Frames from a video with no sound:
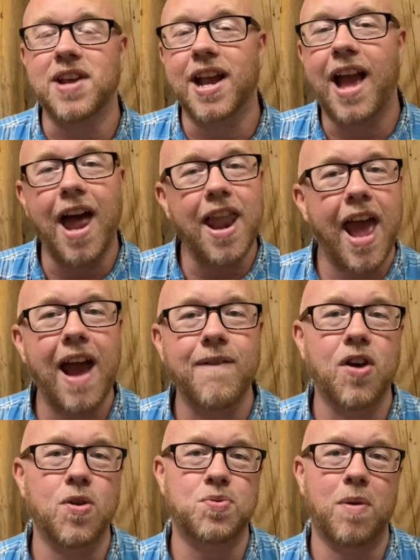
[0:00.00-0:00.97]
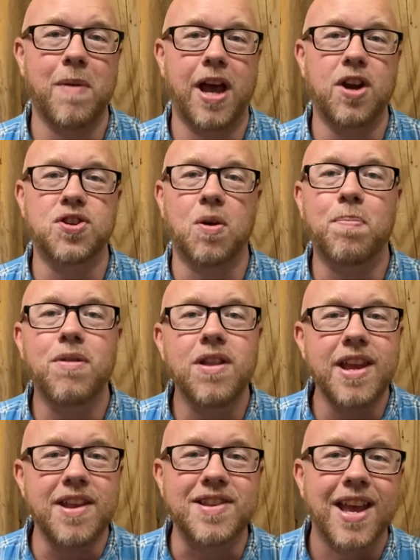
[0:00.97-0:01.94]
I gotta have those reminders. So
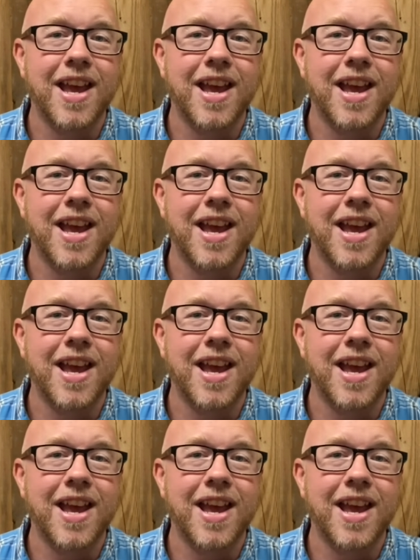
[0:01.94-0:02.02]
please,